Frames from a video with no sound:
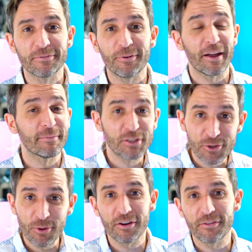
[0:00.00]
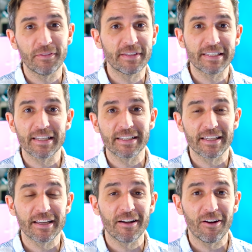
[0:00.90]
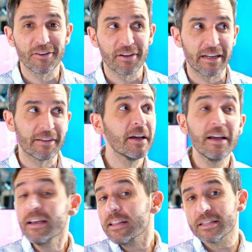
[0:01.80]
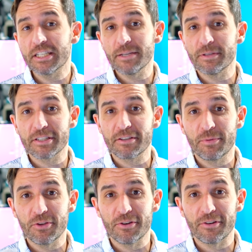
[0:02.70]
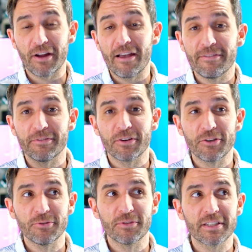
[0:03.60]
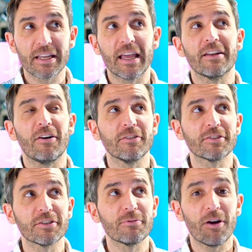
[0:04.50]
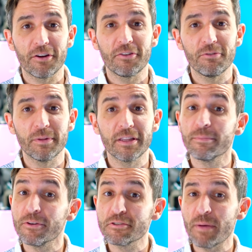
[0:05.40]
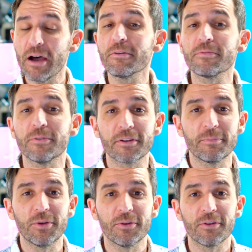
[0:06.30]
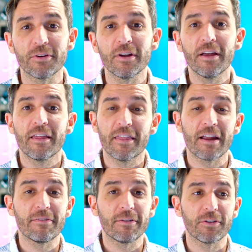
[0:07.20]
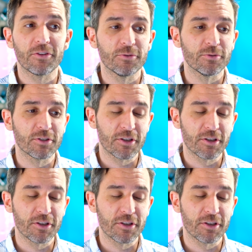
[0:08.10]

of RAM, two hundred fifty-six gig hard drive, the cheapest computer I've ever used, and also arguably the most powerful computer that I've ever used.